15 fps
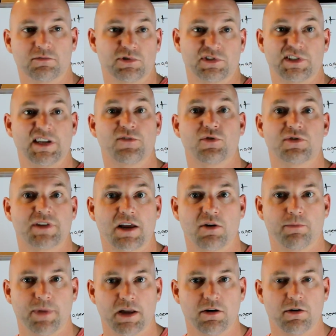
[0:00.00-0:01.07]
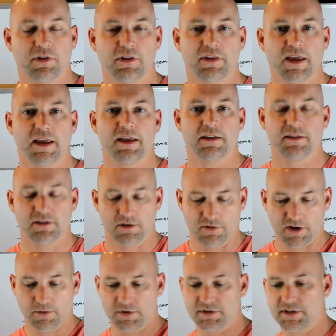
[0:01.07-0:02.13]
receivers that are better than they, you know,
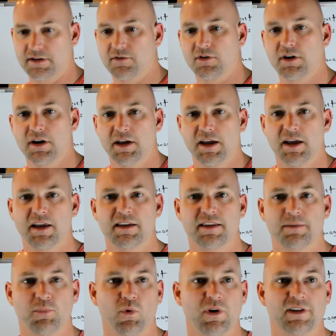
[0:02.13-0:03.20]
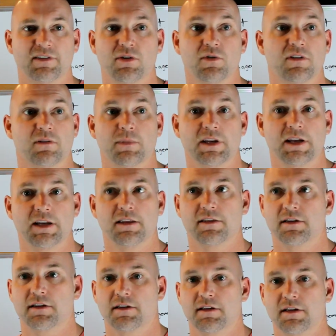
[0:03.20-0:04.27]
their receiver. And the point two doesn't mean
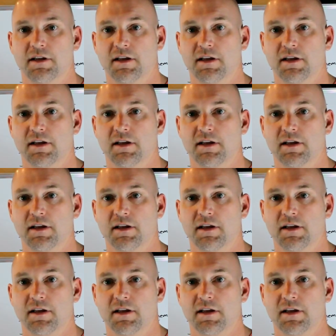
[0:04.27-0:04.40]
anything.